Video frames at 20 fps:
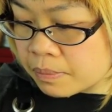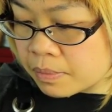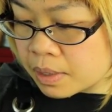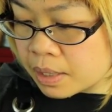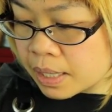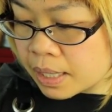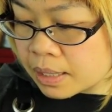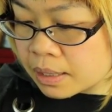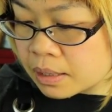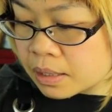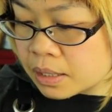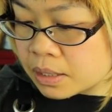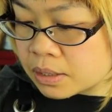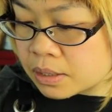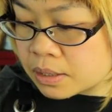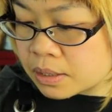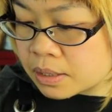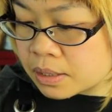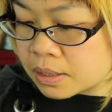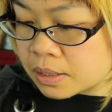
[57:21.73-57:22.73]
at
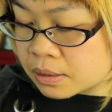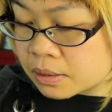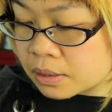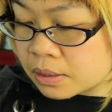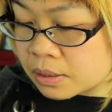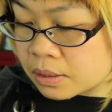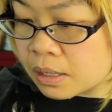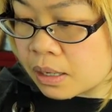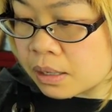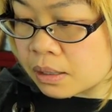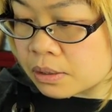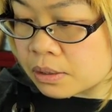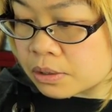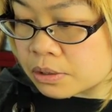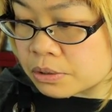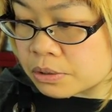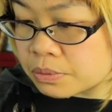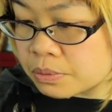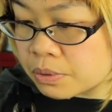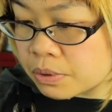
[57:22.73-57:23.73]
least
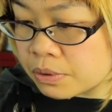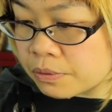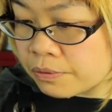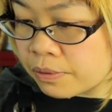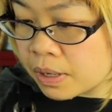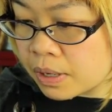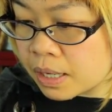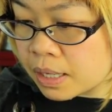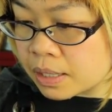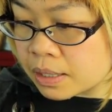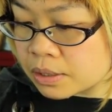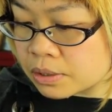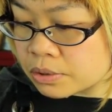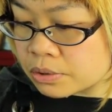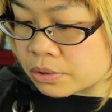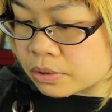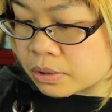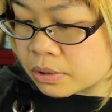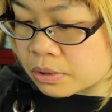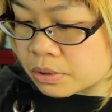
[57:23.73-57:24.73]
$600 for flying
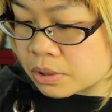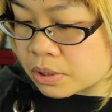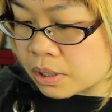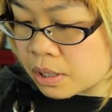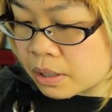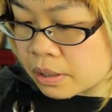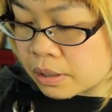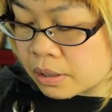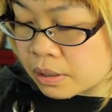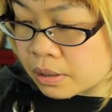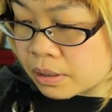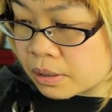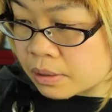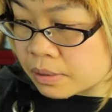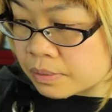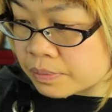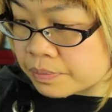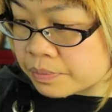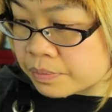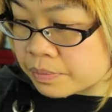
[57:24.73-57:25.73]
to Tucson,
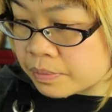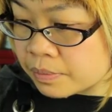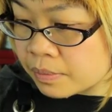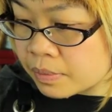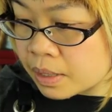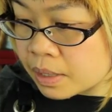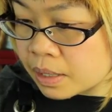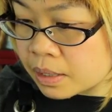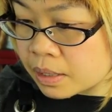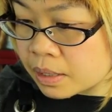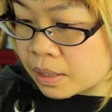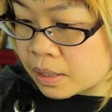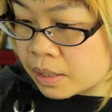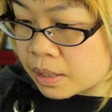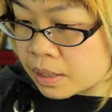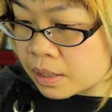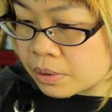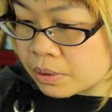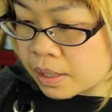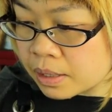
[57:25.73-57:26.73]
and then
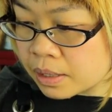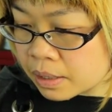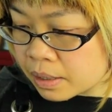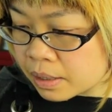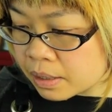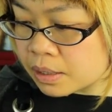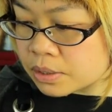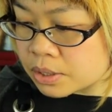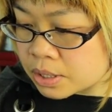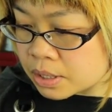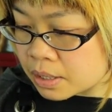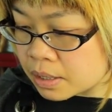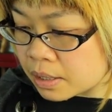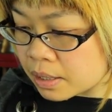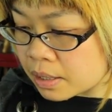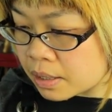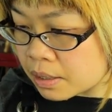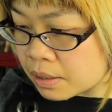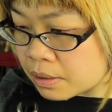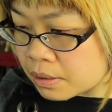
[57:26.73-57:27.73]
you add like lodging
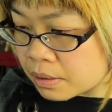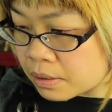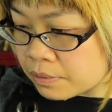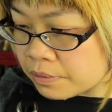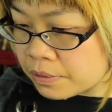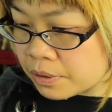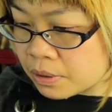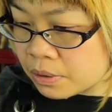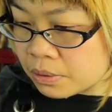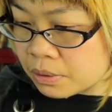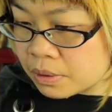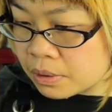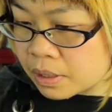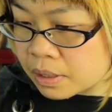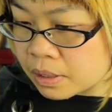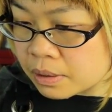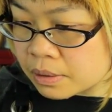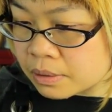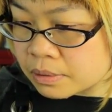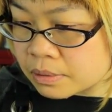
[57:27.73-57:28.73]
and food
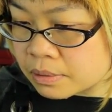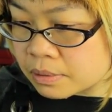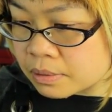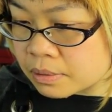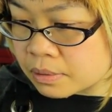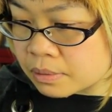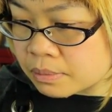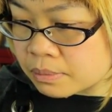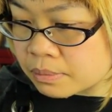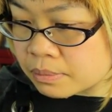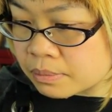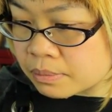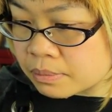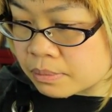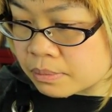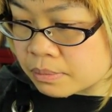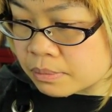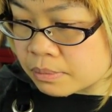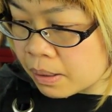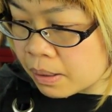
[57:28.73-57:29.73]
and
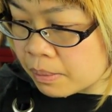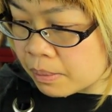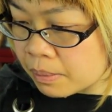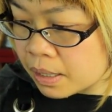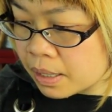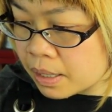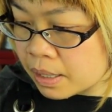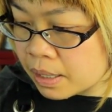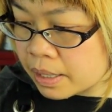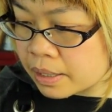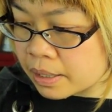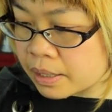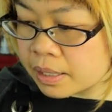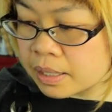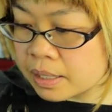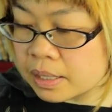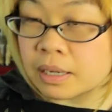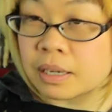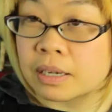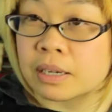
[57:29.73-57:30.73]
blah blah blah, and then
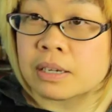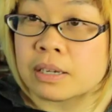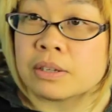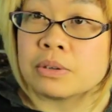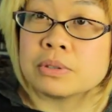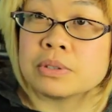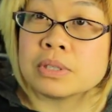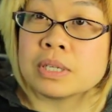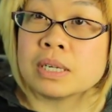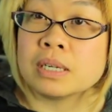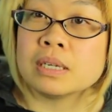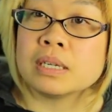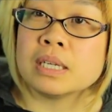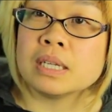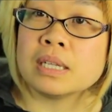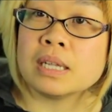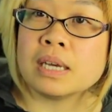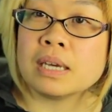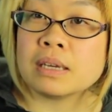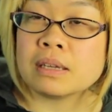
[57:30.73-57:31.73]
like you still
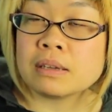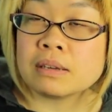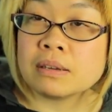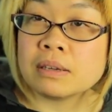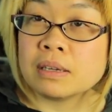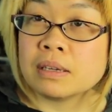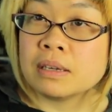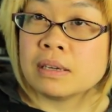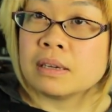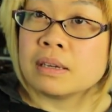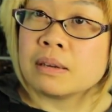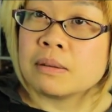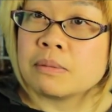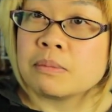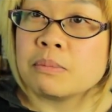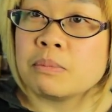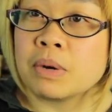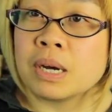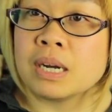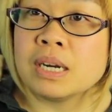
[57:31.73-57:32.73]
need like
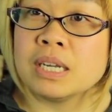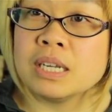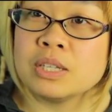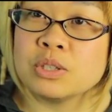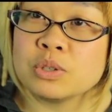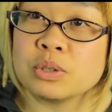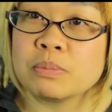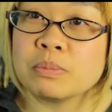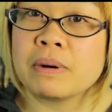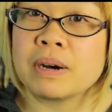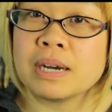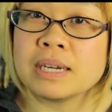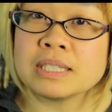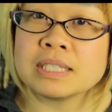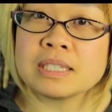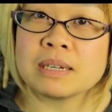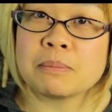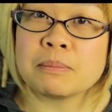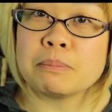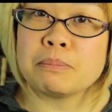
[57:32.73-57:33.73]
money to buy
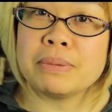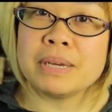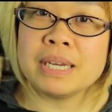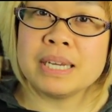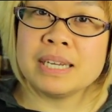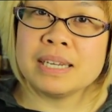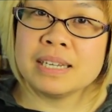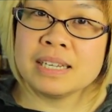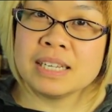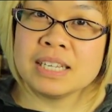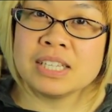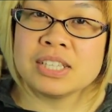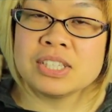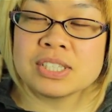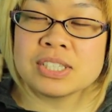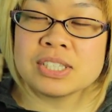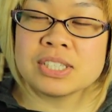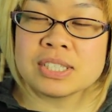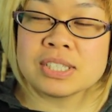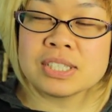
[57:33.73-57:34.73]
some
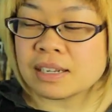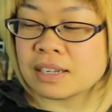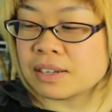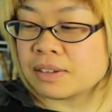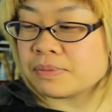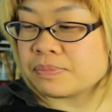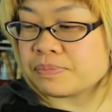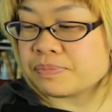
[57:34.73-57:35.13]
beads and